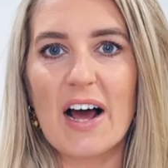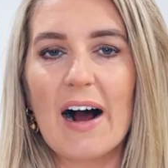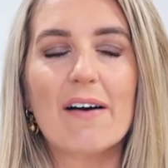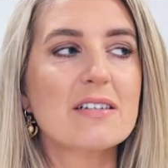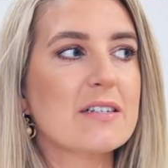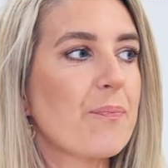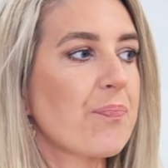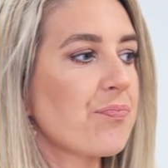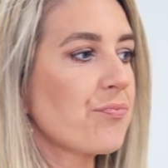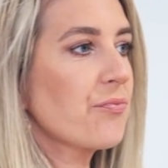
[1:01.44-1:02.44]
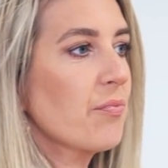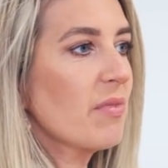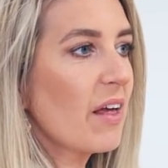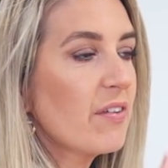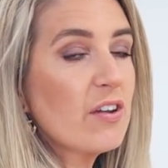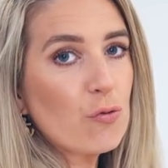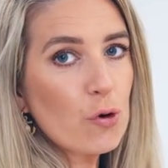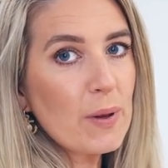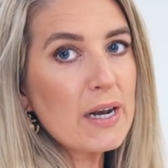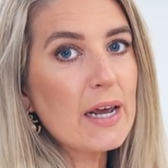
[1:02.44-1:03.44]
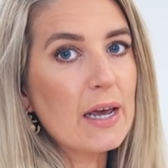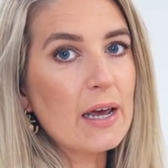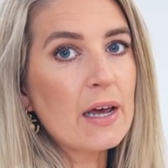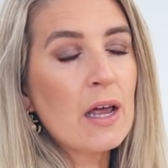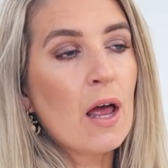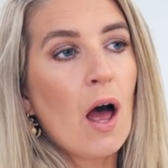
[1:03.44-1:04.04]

the house. This room in here,